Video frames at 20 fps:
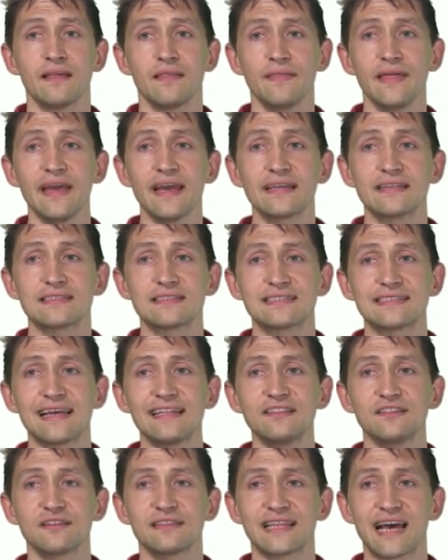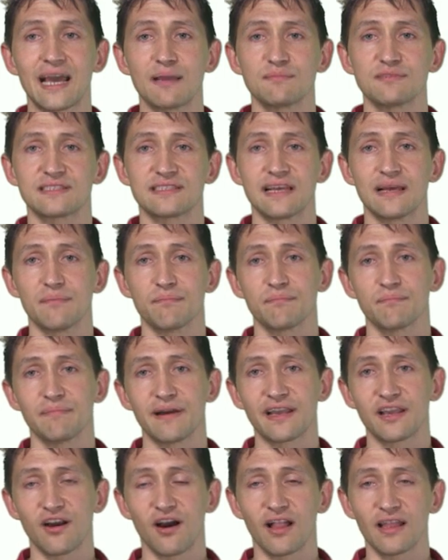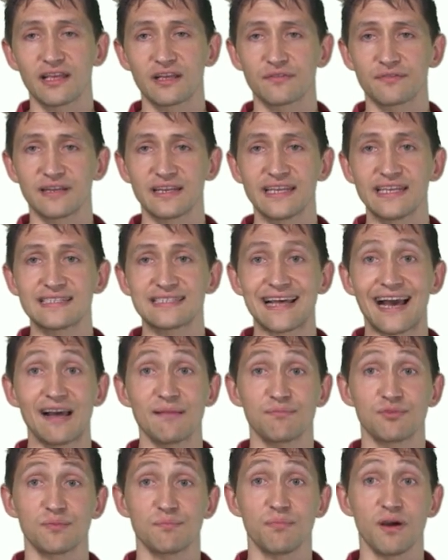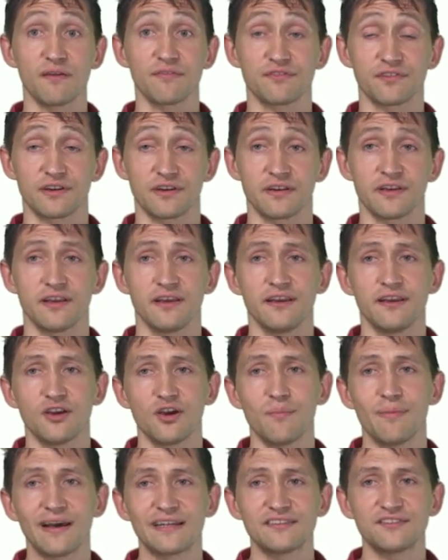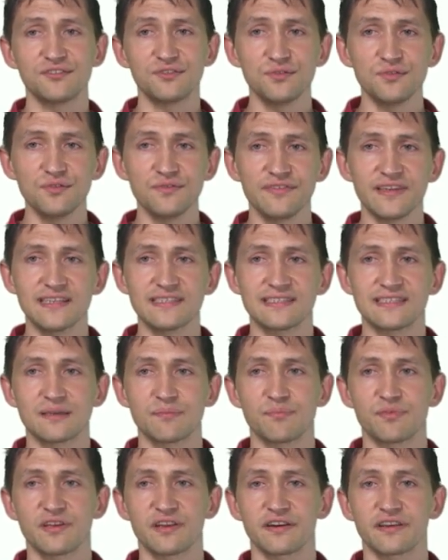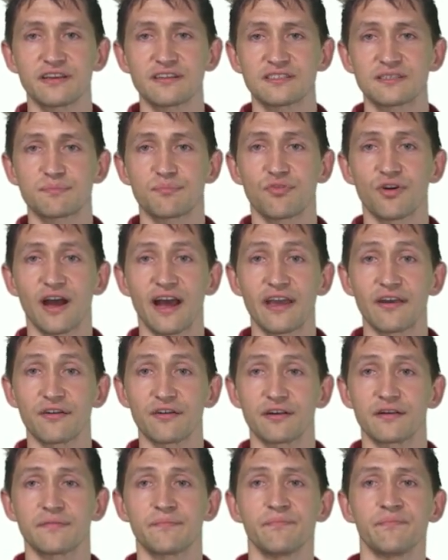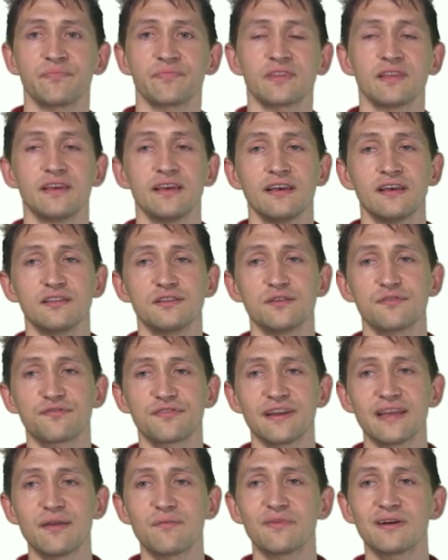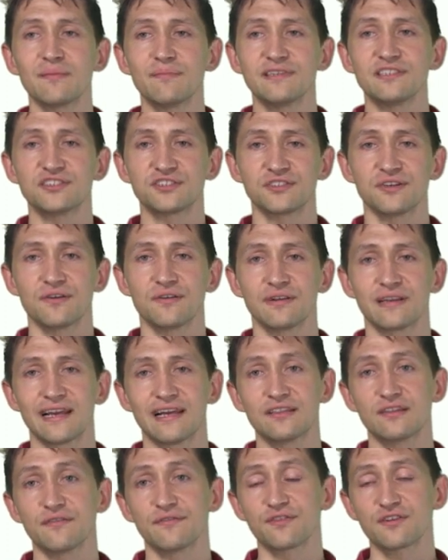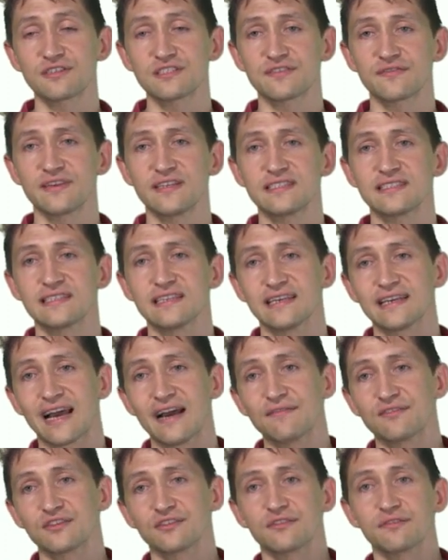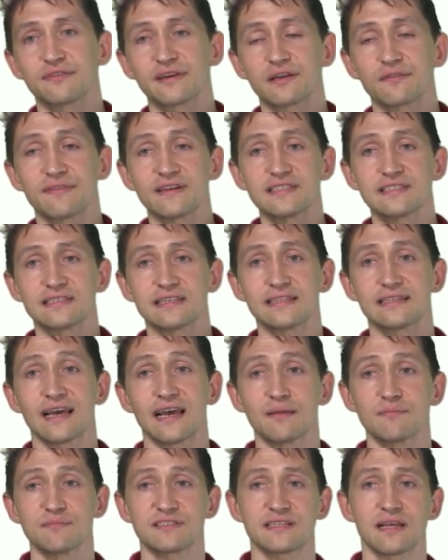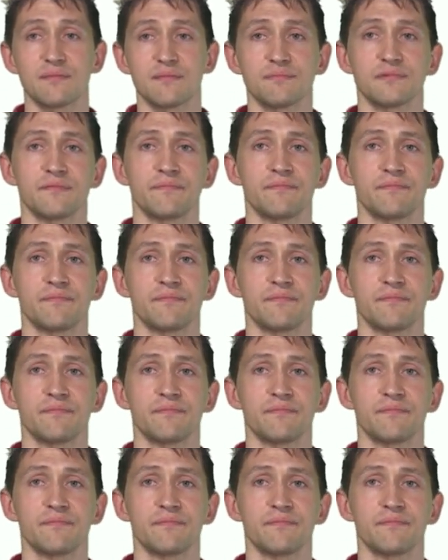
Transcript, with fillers: Then set the timestamp by calling release output buffer about two vsync periods prior. The frame will be shown at the first vsync after the requested timestamp.